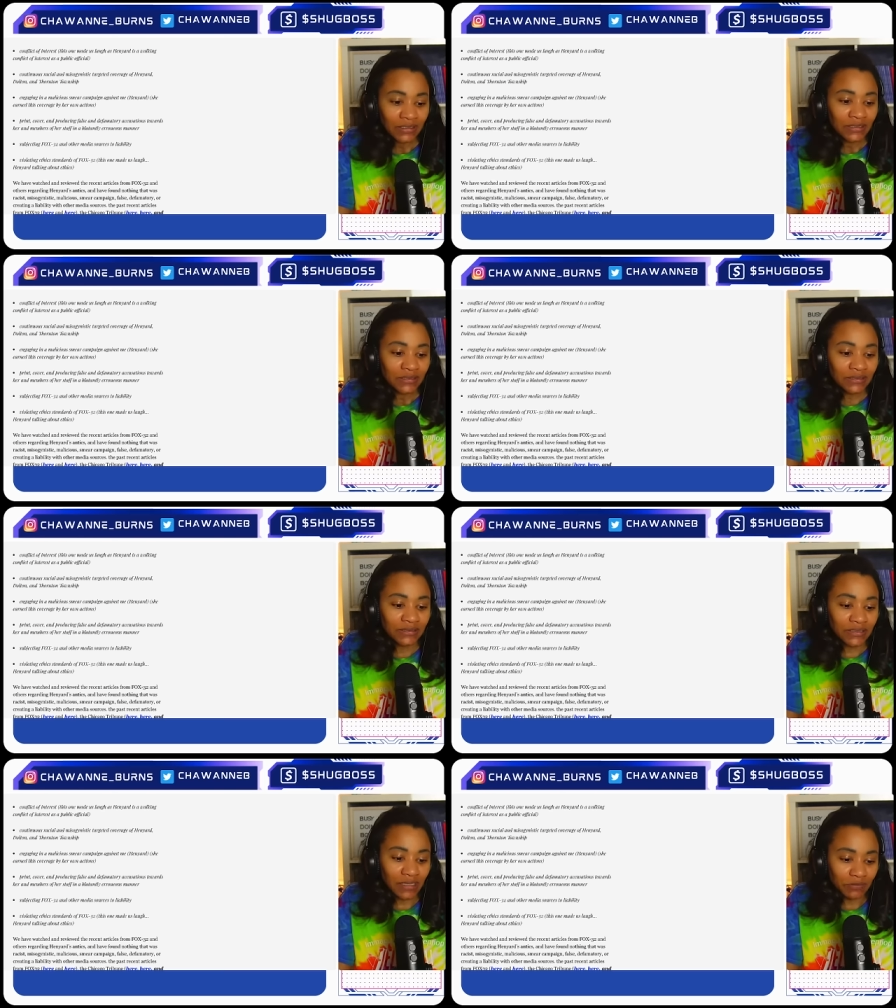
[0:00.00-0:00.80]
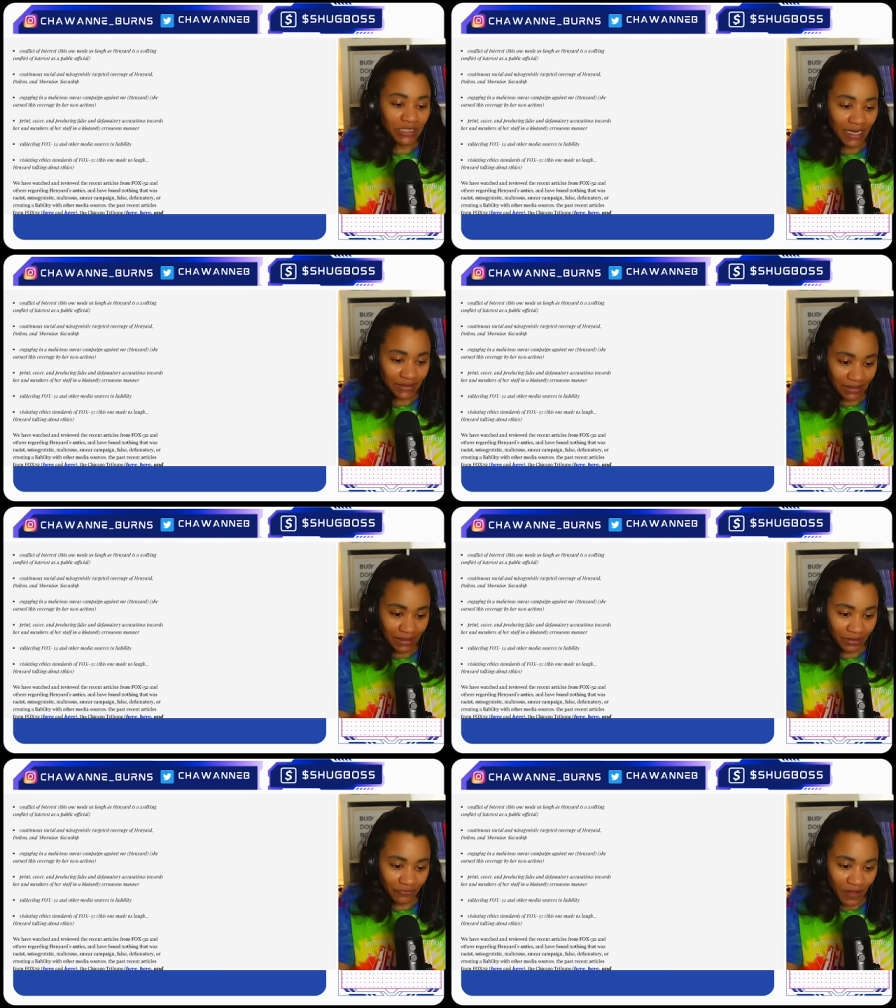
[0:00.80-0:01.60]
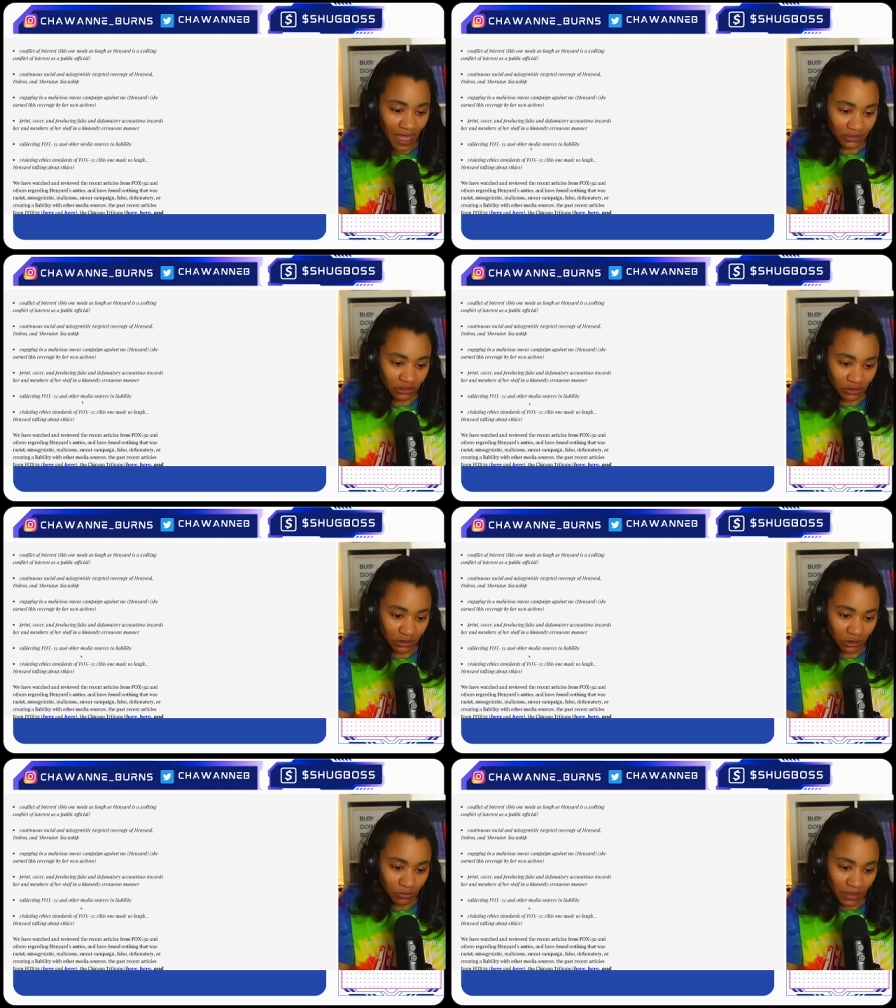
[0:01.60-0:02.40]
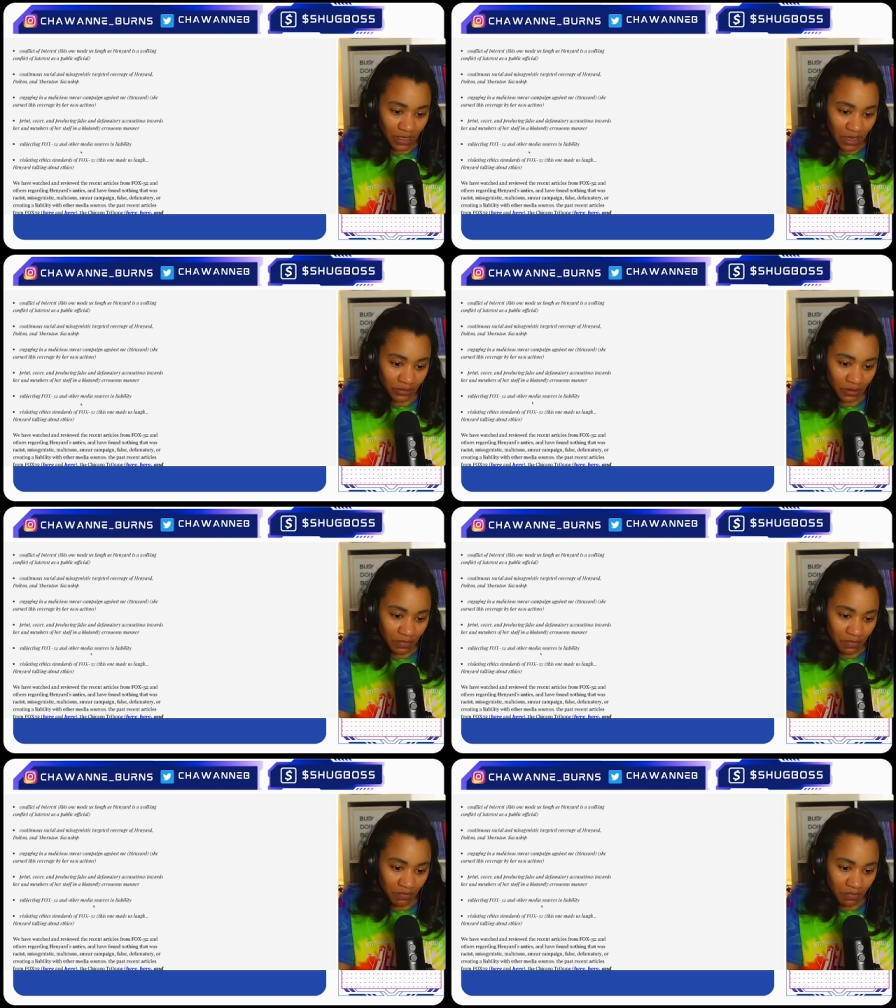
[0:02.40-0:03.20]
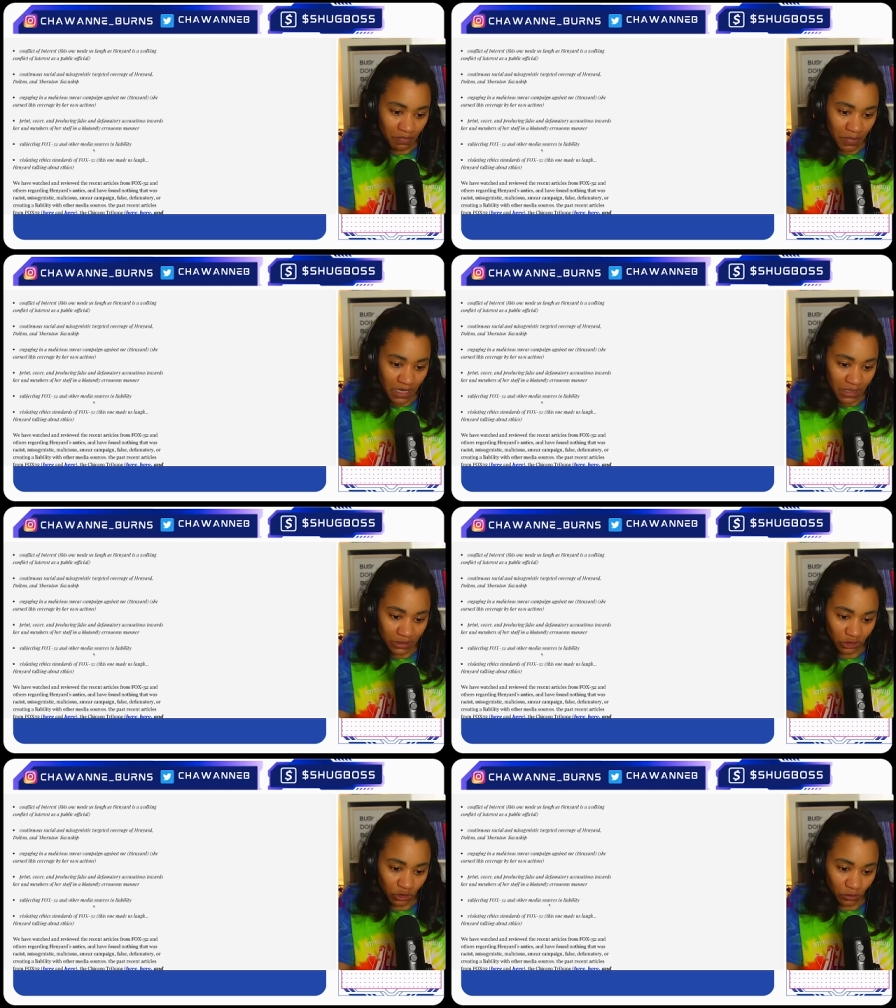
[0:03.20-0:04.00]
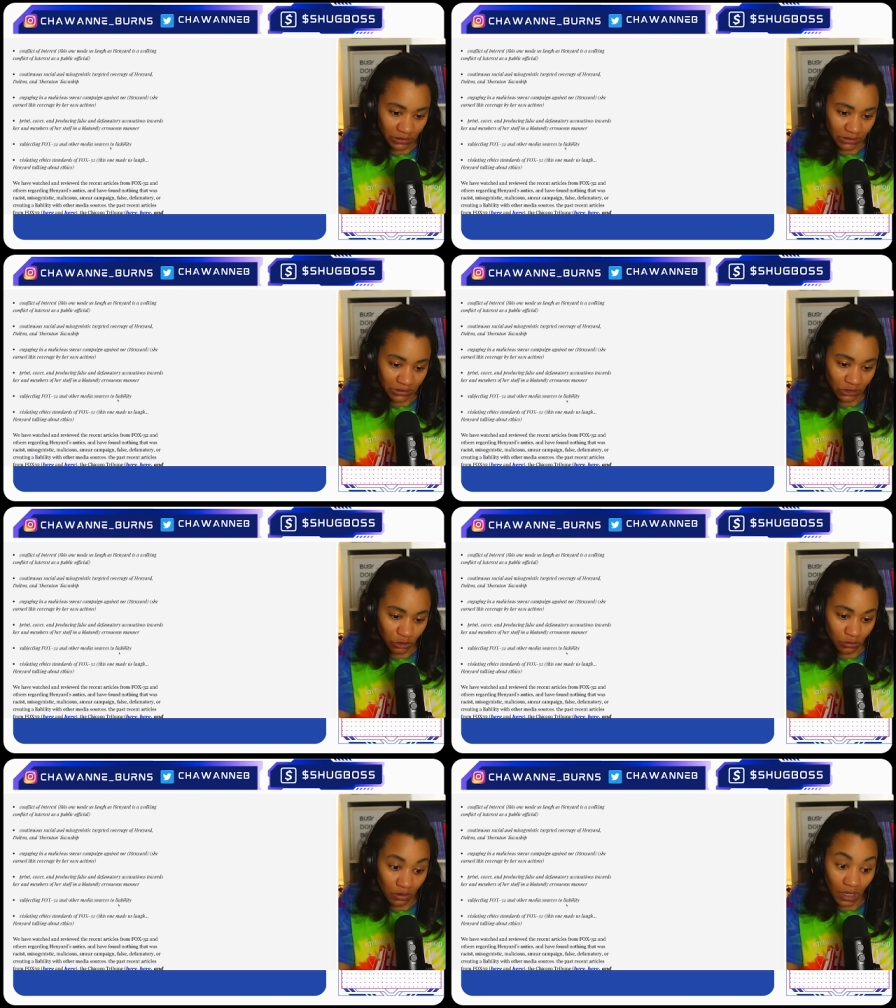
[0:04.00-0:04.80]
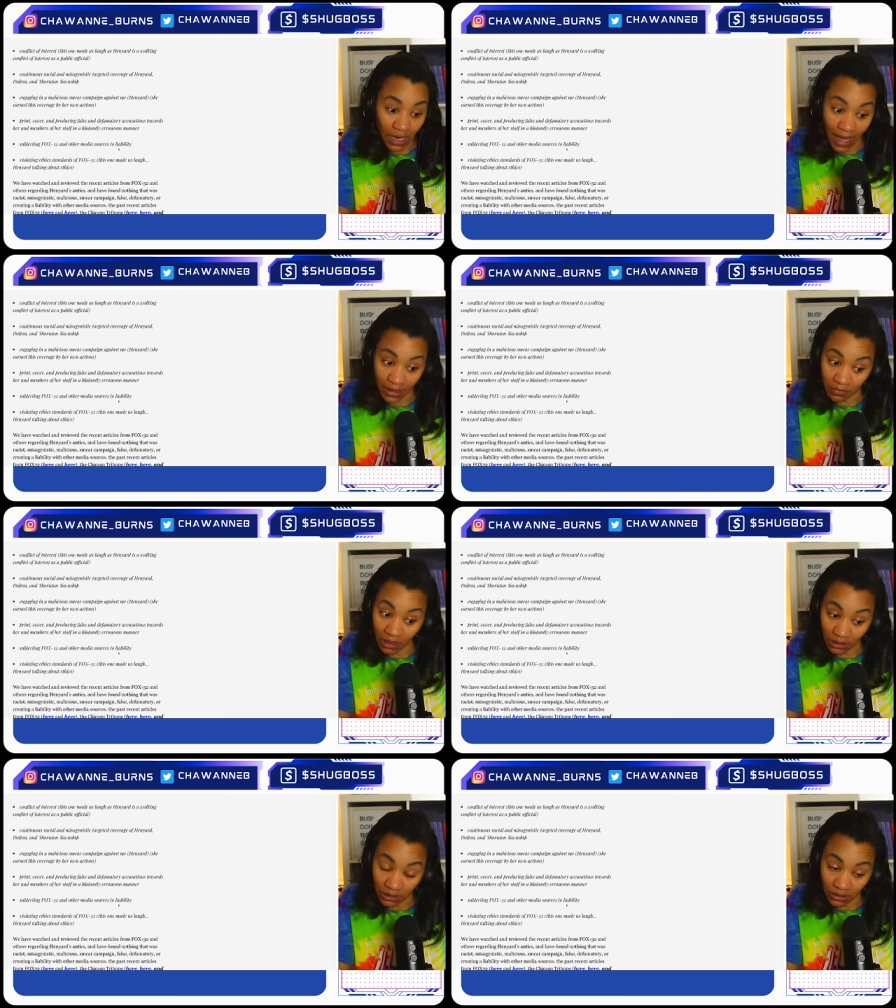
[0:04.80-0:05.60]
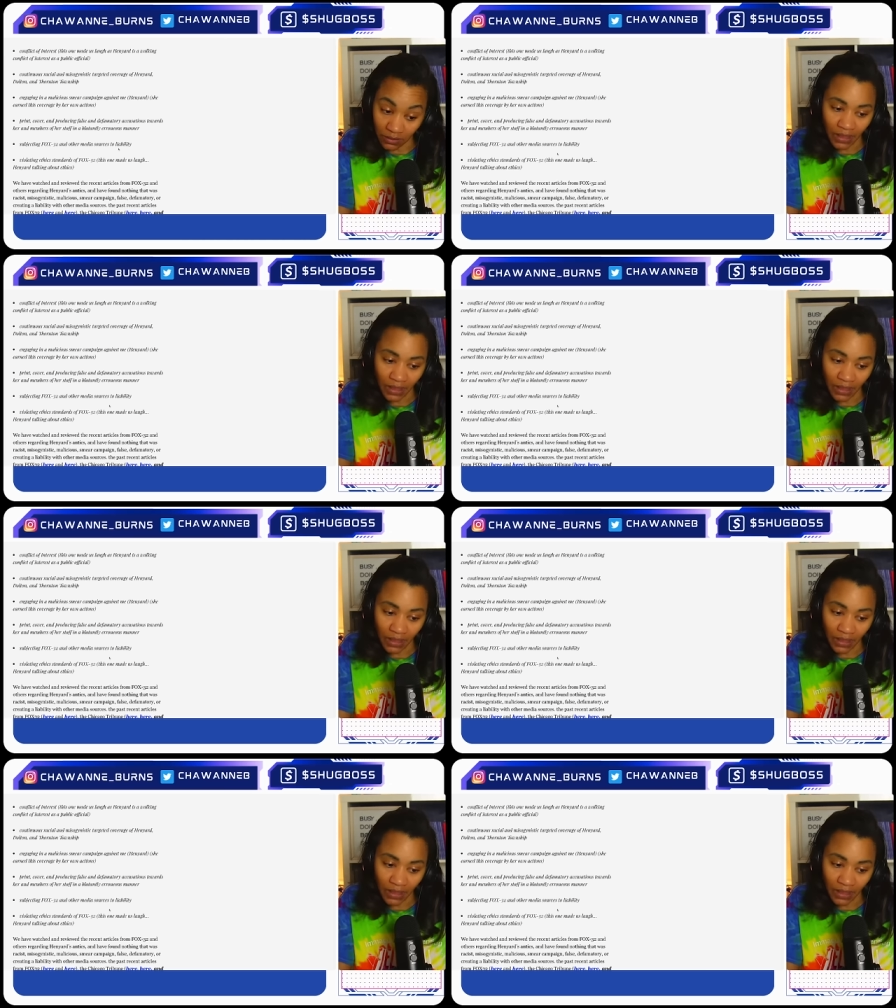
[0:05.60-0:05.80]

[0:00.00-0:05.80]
Subjecting Fox 32 and other media sources to liability.